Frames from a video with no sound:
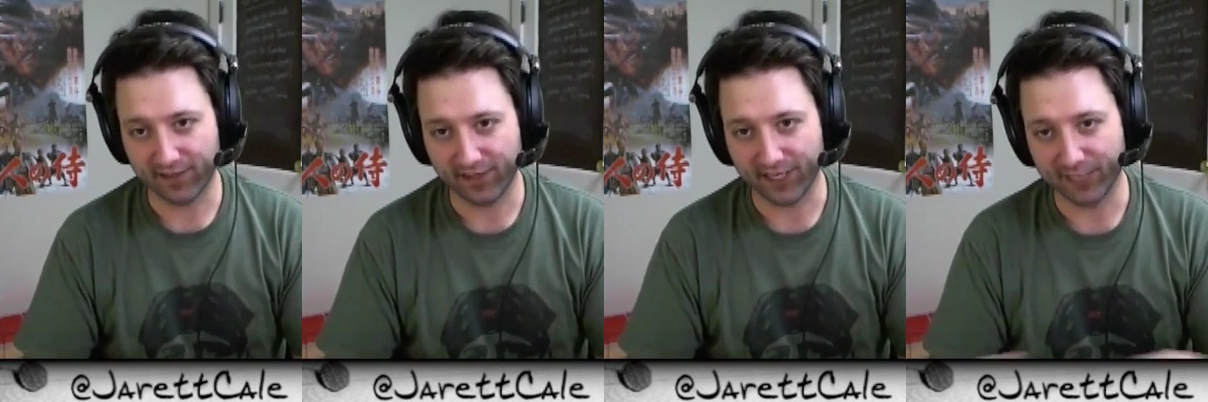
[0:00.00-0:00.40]

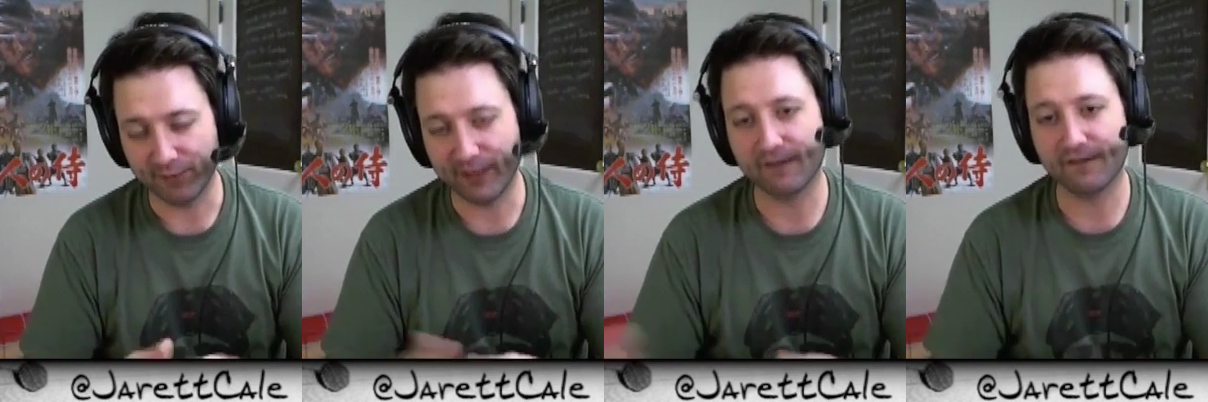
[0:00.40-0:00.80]
I think it'll
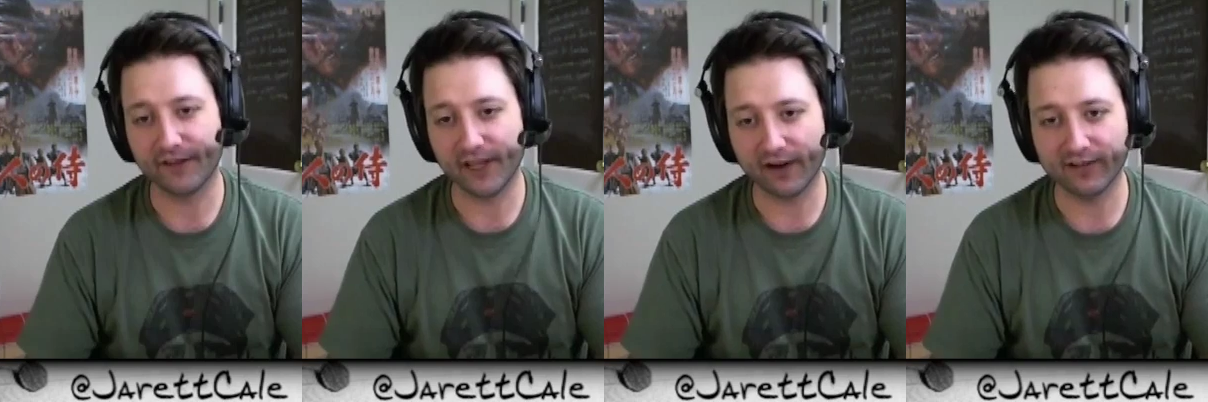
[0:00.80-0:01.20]
be better for
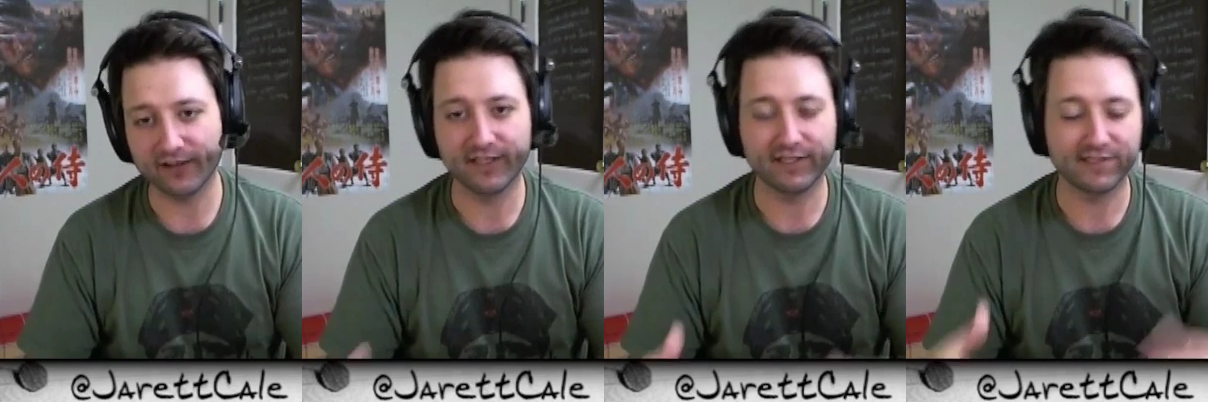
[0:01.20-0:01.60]
the
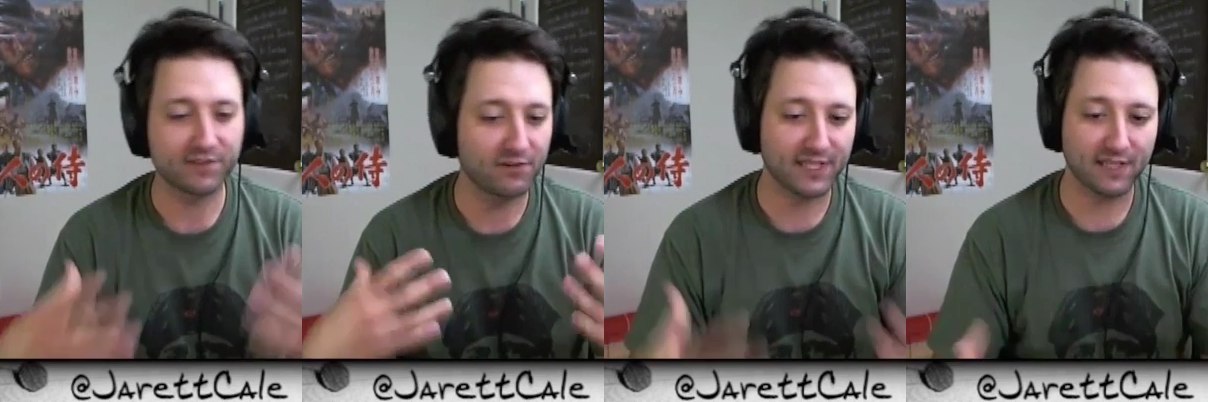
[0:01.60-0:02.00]
audience. It's
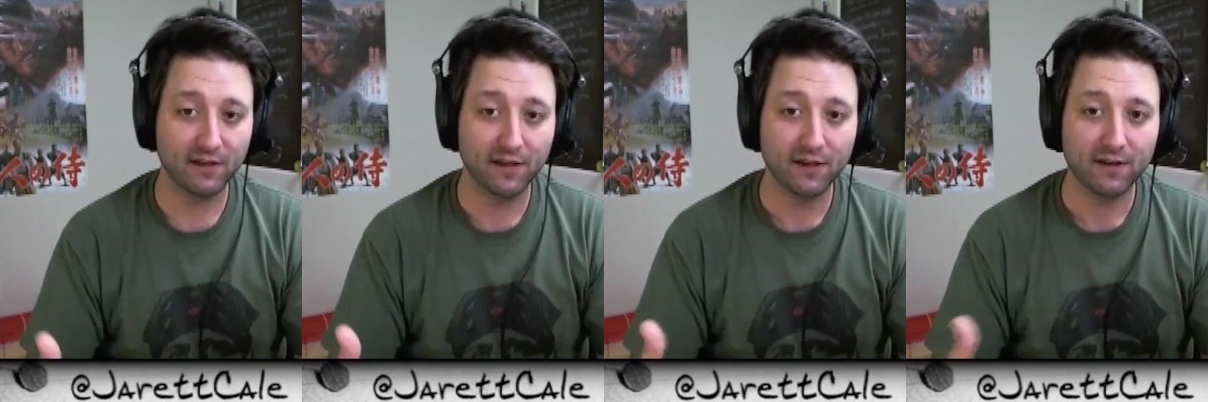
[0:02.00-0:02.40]

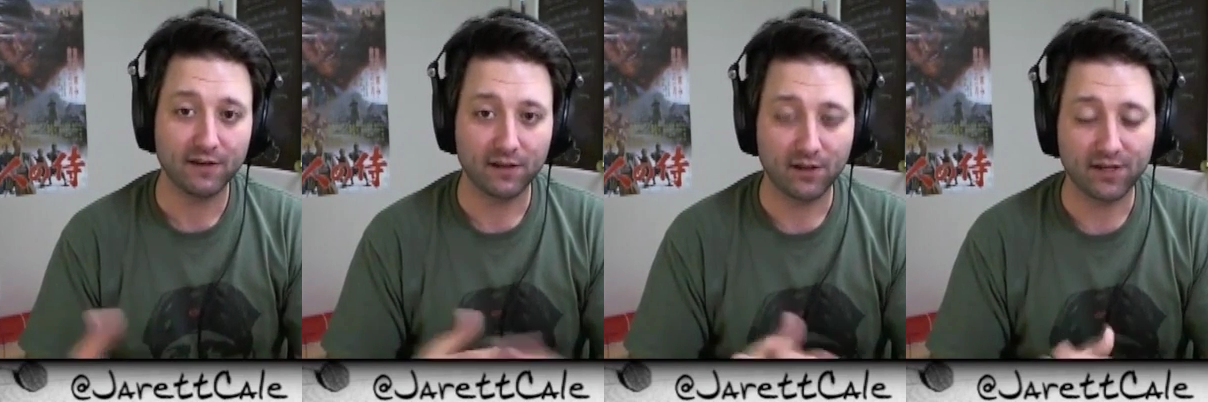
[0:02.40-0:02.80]
certainly
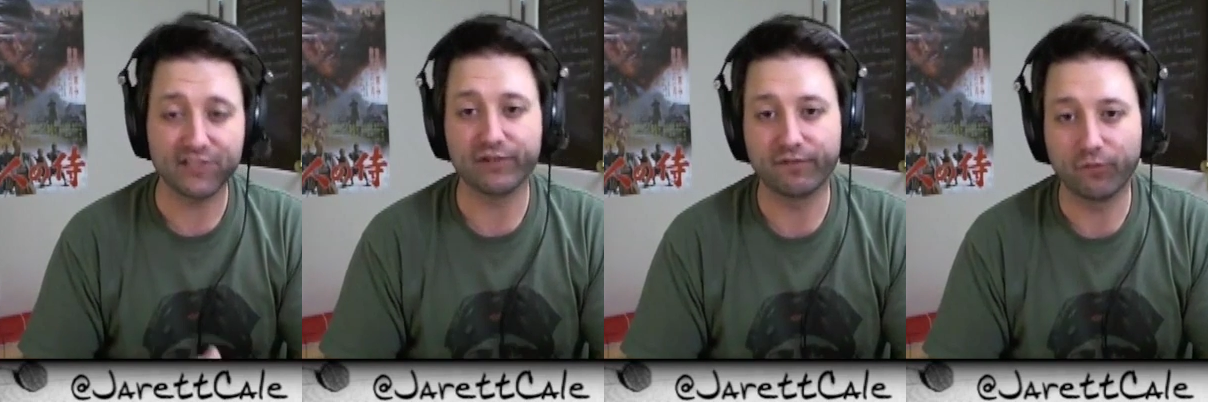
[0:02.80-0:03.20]
a lot
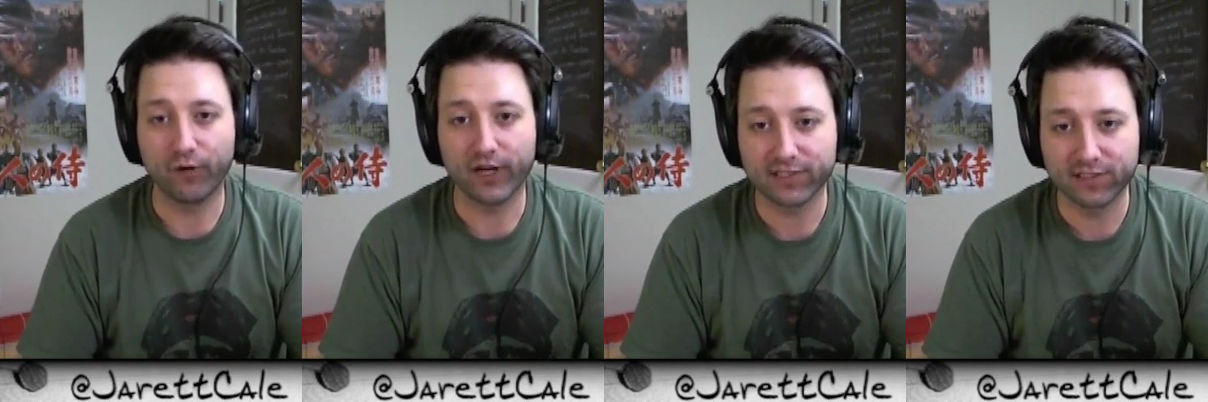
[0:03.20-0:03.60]
easier
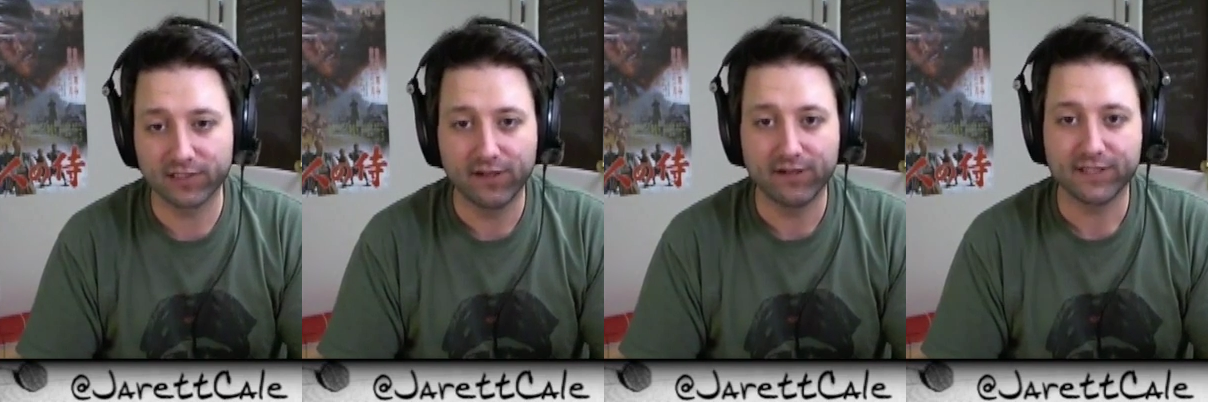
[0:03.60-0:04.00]
for us
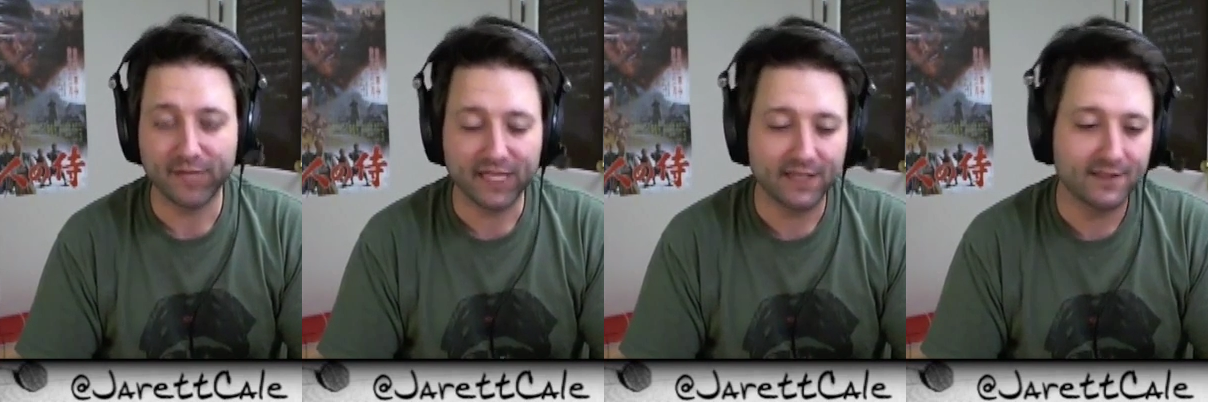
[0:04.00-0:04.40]
to
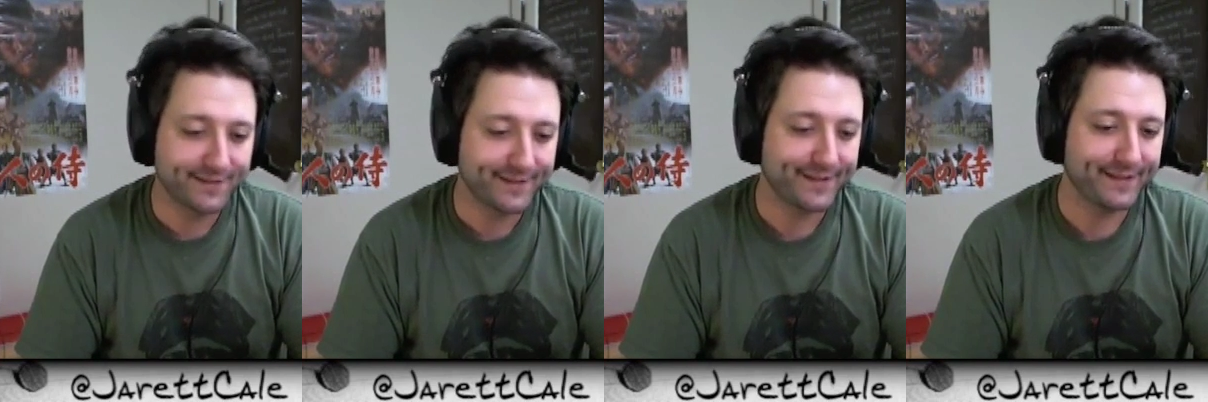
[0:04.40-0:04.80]
make
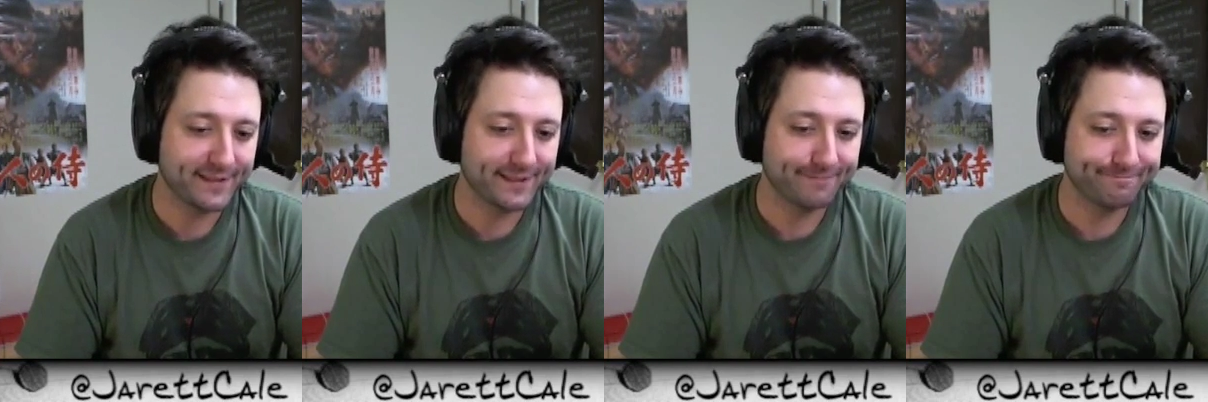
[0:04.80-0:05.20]
it, and
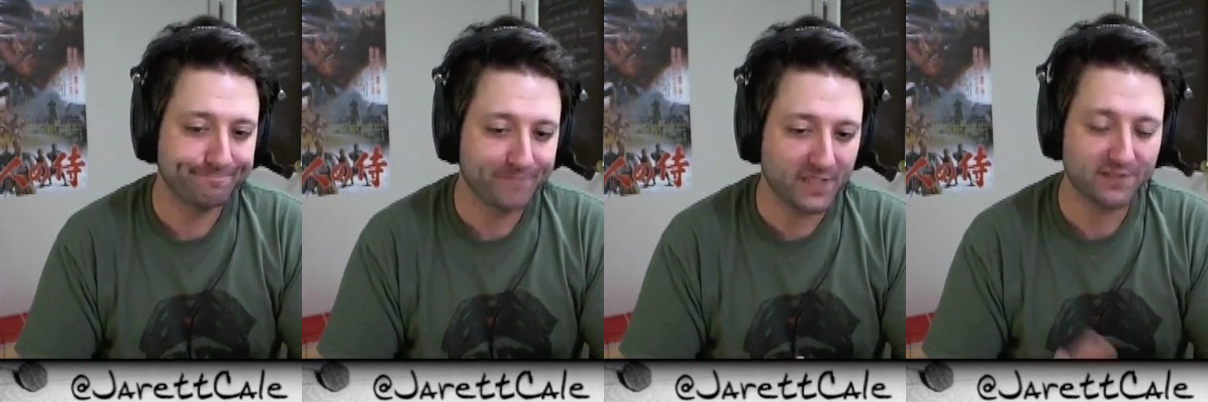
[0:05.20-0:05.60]

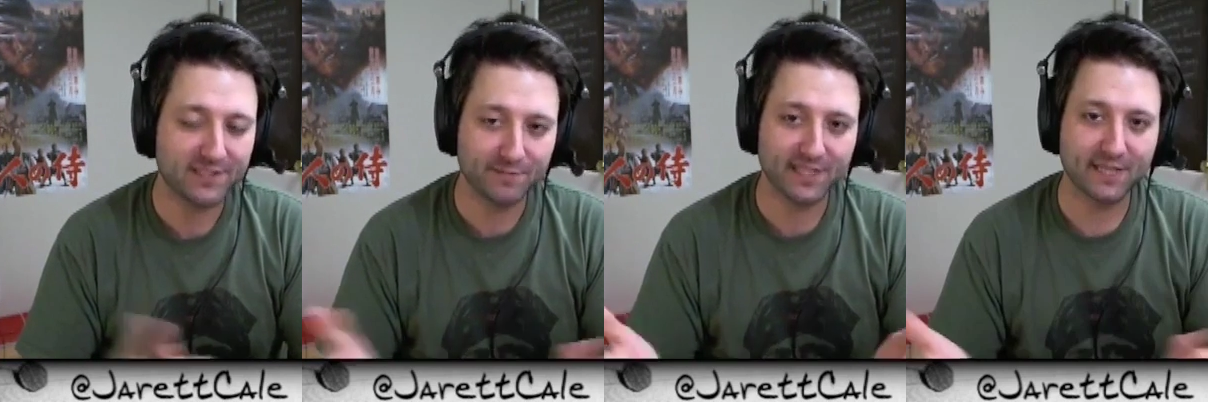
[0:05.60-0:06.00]
it just
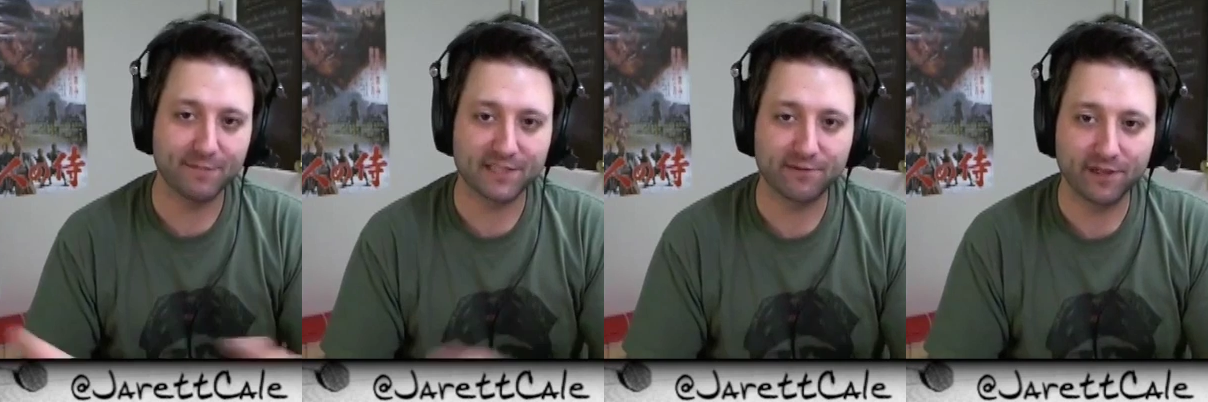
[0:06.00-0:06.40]
seems like the
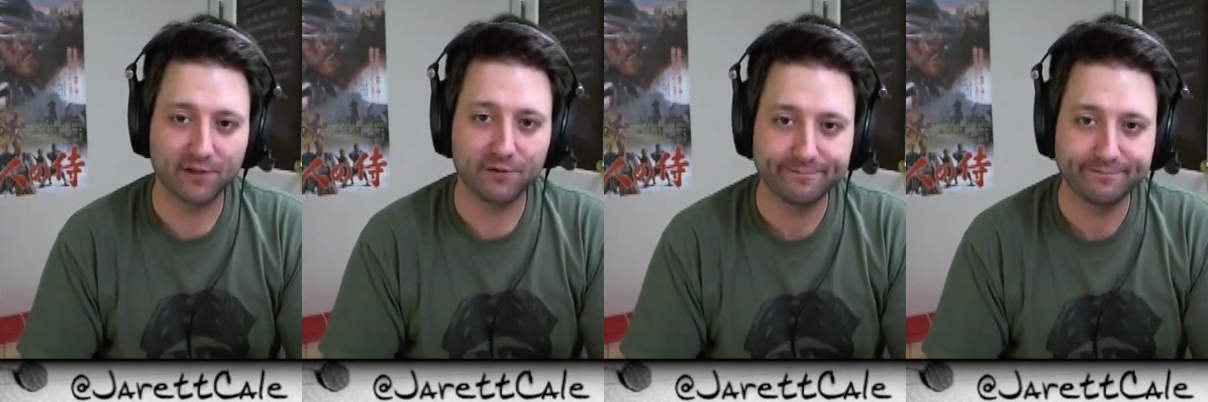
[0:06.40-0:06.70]
best way to go.